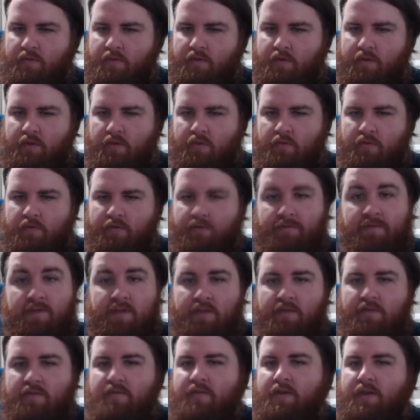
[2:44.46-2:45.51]
All the
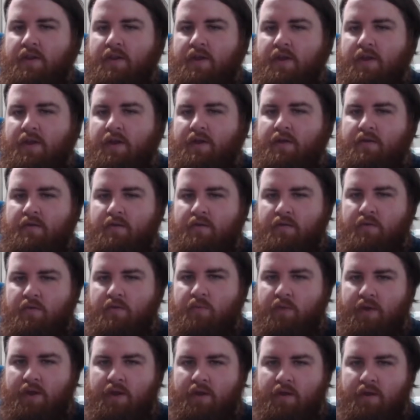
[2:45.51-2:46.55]
fins are intact, the
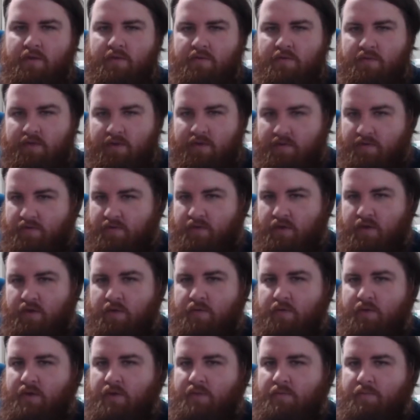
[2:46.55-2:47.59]
weight is still
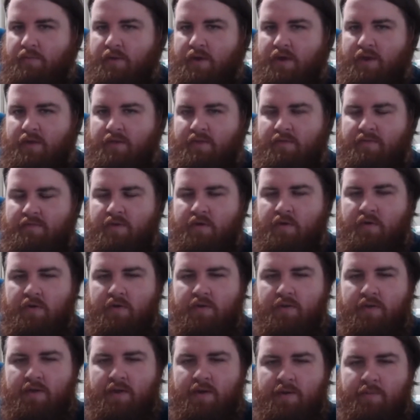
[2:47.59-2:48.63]
secured by the Velcro
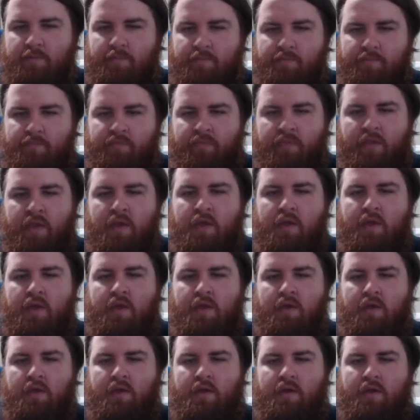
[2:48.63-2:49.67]
there.
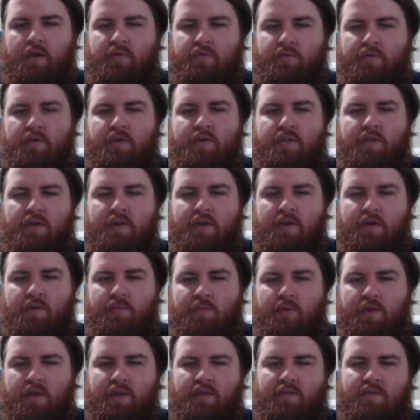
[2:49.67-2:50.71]
And if we look at the cup,
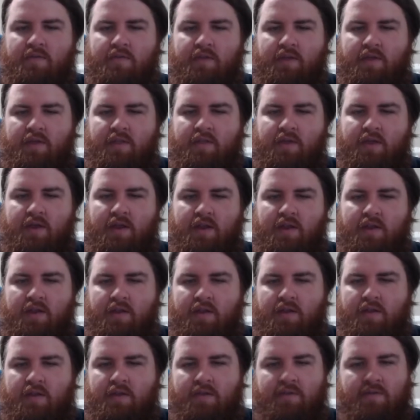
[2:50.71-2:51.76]
we can see that it
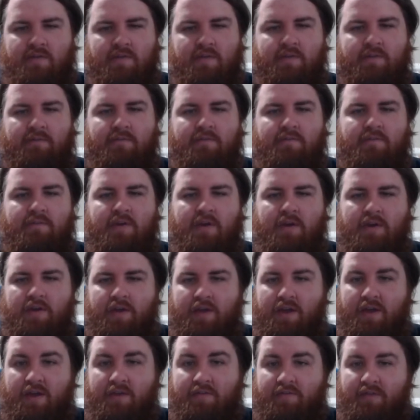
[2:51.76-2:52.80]
is very
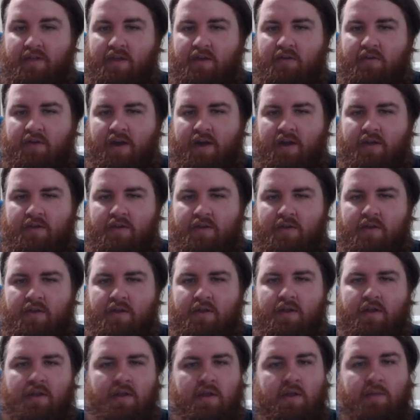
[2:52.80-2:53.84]
heavily cracked.
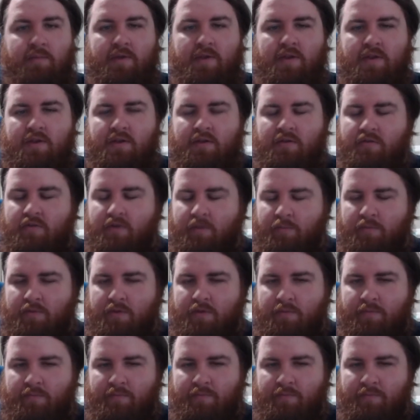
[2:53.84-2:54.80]
It didn't crumple,